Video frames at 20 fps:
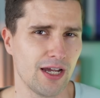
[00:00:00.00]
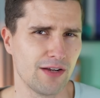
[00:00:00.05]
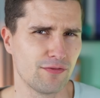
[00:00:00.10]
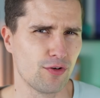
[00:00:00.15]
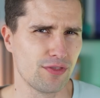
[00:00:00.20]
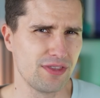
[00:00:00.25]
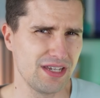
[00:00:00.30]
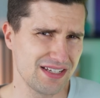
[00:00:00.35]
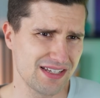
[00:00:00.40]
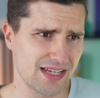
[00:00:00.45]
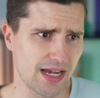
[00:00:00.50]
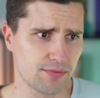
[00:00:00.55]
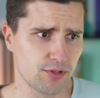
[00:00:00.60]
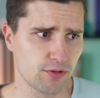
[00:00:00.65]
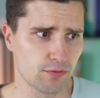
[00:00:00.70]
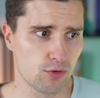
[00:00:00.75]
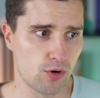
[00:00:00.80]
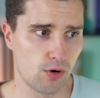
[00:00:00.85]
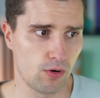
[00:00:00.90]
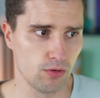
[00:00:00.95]
And for these types
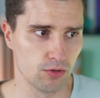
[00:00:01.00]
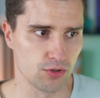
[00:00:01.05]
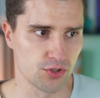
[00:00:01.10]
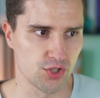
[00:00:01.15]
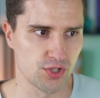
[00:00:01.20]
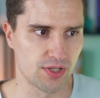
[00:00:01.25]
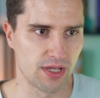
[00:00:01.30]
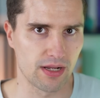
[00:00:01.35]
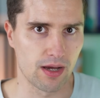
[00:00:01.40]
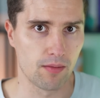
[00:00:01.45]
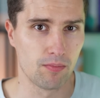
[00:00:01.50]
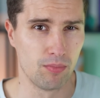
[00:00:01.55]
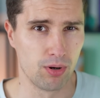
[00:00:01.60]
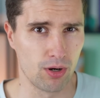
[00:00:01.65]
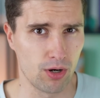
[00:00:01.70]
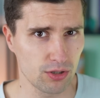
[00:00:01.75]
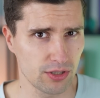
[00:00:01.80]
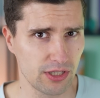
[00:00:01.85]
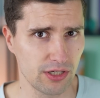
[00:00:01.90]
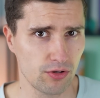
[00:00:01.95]
of calls that are
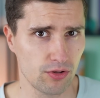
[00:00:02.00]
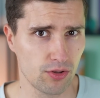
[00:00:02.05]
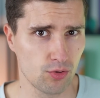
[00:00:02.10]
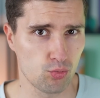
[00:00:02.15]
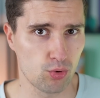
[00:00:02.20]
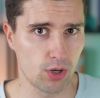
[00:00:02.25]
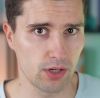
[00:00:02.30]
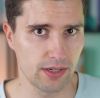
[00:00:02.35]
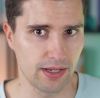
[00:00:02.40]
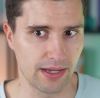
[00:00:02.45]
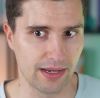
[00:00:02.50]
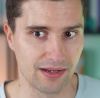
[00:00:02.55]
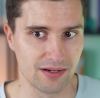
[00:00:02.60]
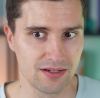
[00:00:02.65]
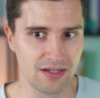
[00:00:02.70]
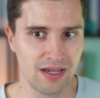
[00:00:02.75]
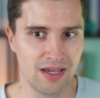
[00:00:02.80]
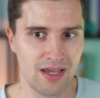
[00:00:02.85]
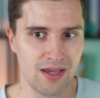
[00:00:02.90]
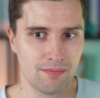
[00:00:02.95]
blocking on the one
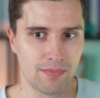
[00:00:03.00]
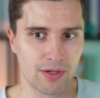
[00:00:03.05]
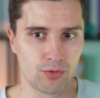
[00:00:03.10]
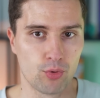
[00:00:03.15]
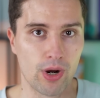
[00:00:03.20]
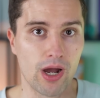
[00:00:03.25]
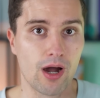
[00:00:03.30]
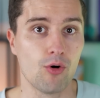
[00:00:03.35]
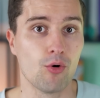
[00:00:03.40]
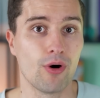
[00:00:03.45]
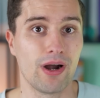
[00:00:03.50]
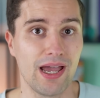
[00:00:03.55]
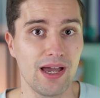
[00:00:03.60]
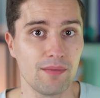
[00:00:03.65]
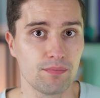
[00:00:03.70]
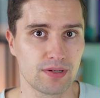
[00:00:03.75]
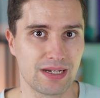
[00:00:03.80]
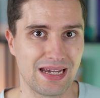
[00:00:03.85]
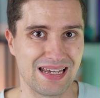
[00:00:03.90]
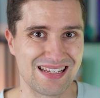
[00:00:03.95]
hand, but where our
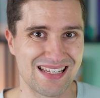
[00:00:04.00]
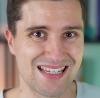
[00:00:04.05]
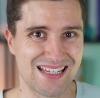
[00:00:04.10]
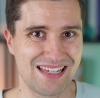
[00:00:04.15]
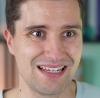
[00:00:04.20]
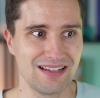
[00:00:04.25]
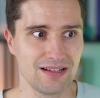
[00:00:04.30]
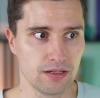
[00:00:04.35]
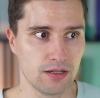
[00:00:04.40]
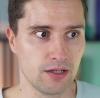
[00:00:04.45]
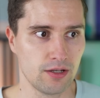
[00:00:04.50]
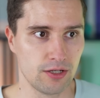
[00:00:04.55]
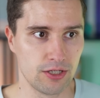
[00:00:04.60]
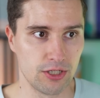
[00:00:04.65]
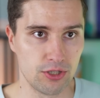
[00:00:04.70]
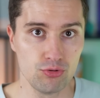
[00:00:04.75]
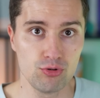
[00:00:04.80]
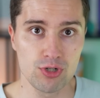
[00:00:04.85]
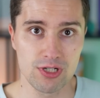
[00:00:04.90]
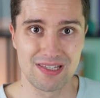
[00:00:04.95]
app can still
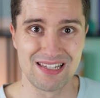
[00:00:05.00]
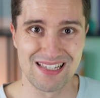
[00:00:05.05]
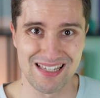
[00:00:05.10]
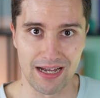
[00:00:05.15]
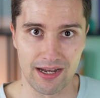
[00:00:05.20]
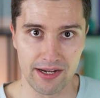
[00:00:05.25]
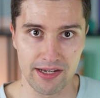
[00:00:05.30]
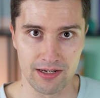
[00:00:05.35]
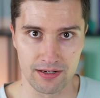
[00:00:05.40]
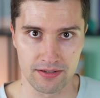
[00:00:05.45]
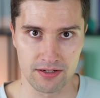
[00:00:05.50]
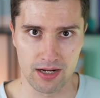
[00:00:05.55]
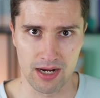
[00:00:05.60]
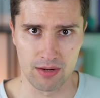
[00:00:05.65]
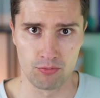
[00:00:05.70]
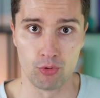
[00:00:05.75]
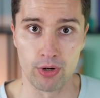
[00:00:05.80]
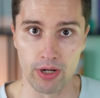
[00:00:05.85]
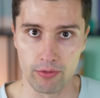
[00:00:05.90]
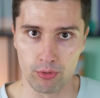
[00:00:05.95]
use this idle
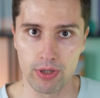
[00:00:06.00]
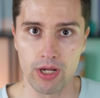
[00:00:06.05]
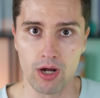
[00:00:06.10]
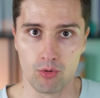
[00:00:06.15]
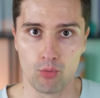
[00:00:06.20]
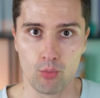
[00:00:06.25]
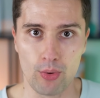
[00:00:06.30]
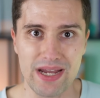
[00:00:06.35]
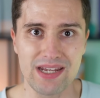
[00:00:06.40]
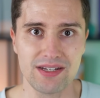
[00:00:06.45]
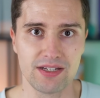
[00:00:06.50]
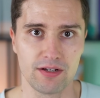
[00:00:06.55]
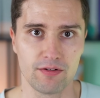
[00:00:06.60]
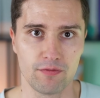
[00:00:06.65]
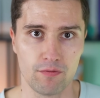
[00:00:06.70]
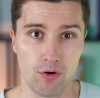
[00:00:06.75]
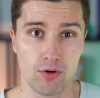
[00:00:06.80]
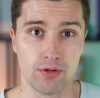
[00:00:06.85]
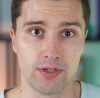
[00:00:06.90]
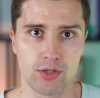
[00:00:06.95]
time where we are waiting
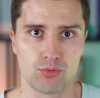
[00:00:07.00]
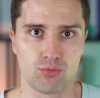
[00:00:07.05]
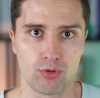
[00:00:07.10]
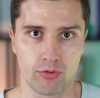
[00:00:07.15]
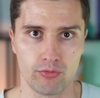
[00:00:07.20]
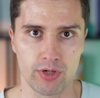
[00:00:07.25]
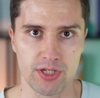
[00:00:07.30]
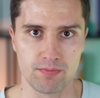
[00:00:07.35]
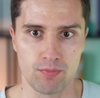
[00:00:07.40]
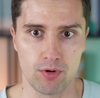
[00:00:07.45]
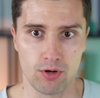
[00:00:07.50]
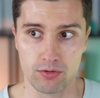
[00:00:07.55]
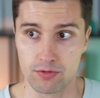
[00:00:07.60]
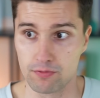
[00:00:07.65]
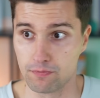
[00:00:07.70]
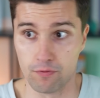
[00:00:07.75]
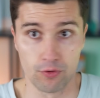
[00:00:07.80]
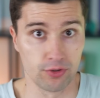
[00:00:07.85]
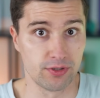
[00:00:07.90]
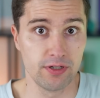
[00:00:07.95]
for a network
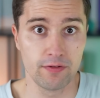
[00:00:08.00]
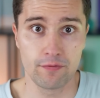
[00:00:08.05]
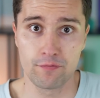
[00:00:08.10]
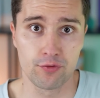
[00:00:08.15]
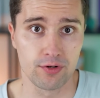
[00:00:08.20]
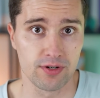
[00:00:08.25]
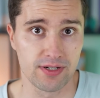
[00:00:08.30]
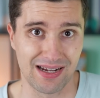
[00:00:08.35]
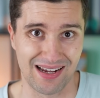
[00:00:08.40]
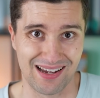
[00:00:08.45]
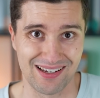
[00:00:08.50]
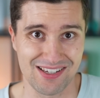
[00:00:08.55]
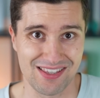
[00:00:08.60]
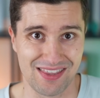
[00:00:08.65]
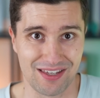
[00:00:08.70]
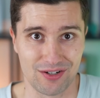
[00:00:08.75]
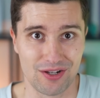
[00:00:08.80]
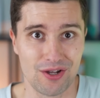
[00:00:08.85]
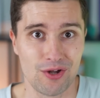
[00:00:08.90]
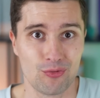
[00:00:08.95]
response for different tasks
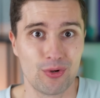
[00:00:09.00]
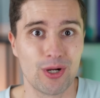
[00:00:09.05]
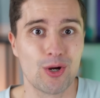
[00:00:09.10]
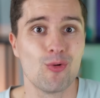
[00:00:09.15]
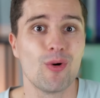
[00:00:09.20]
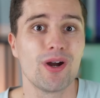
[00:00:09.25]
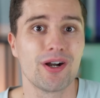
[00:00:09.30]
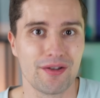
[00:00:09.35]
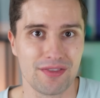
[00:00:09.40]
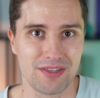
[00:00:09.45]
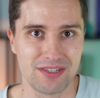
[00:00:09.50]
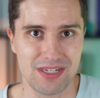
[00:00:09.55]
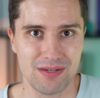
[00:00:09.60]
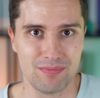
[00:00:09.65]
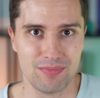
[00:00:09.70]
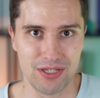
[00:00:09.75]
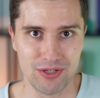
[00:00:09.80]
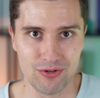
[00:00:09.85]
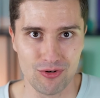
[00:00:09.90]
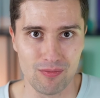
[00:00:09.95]
that require the
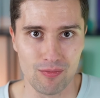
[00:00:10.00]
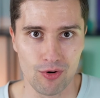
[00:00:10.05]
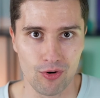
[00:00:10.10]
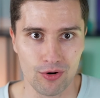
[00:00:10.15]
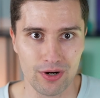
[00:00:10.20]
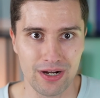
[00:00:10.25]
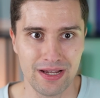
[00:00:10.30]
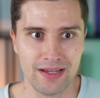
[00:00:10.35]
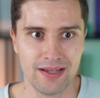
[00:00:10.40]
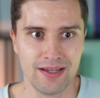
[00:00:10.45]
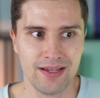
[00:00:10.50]
CPU more,